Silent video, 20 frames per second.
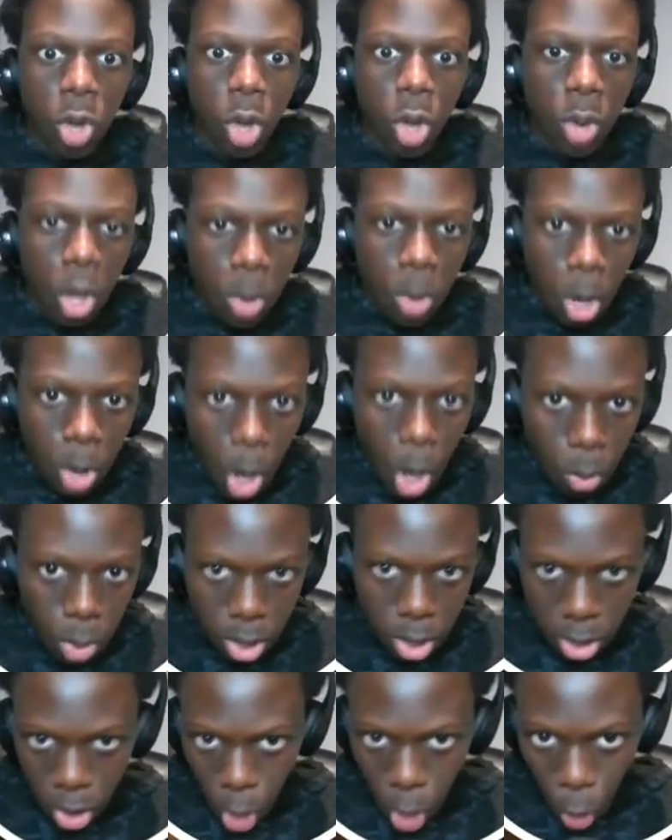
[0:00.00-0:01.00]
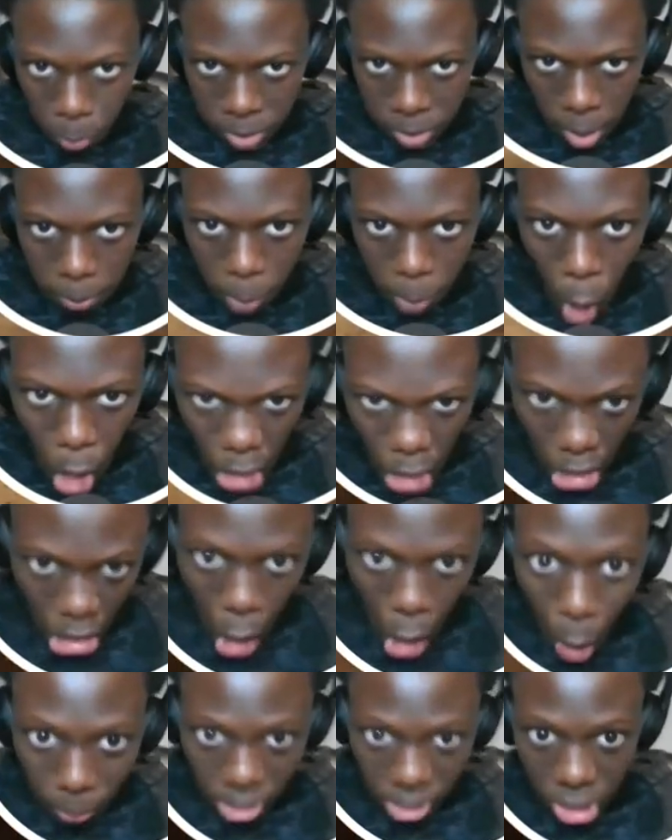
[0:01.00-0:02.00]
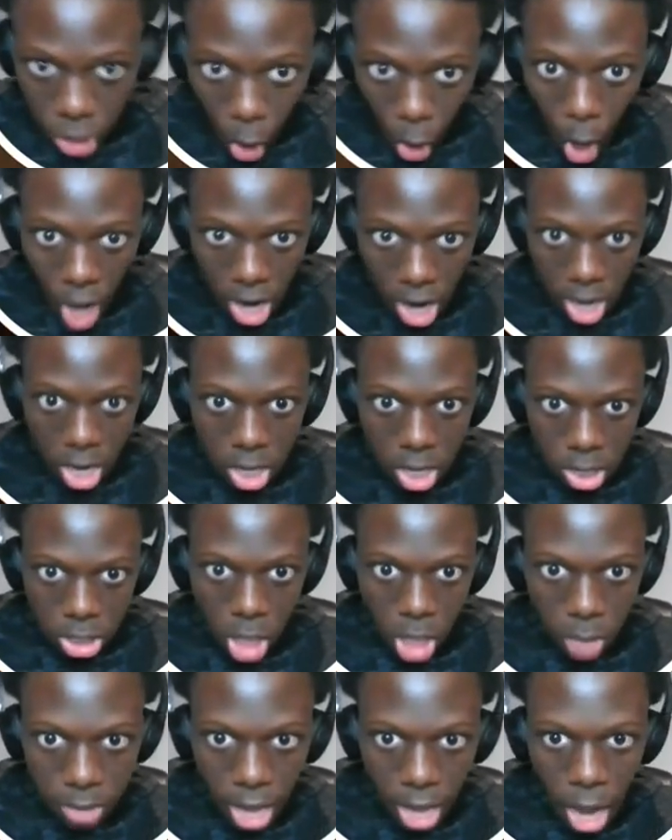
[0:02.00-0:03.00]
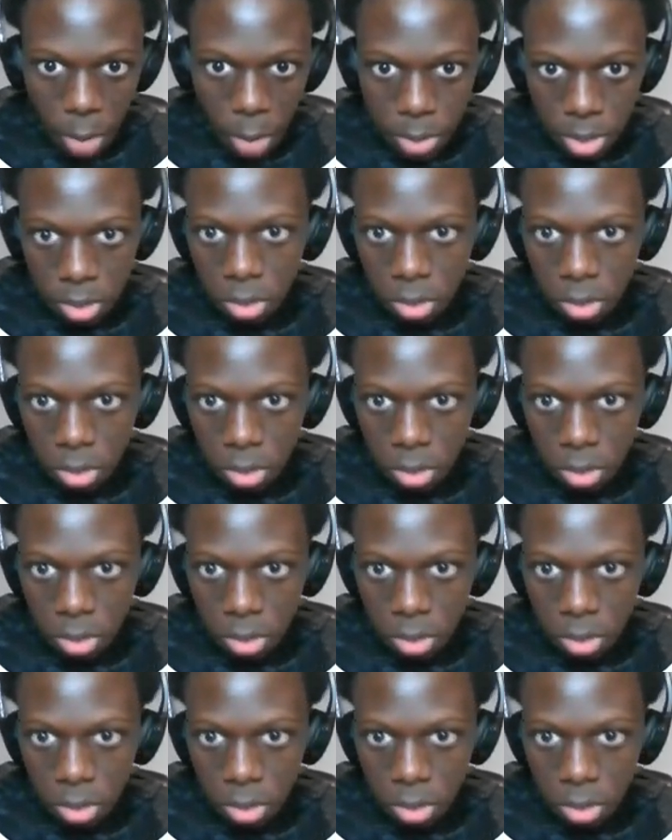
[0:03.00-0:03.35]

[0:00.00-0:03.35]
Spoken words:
go, go, go. Open the box. Open the door. Go down.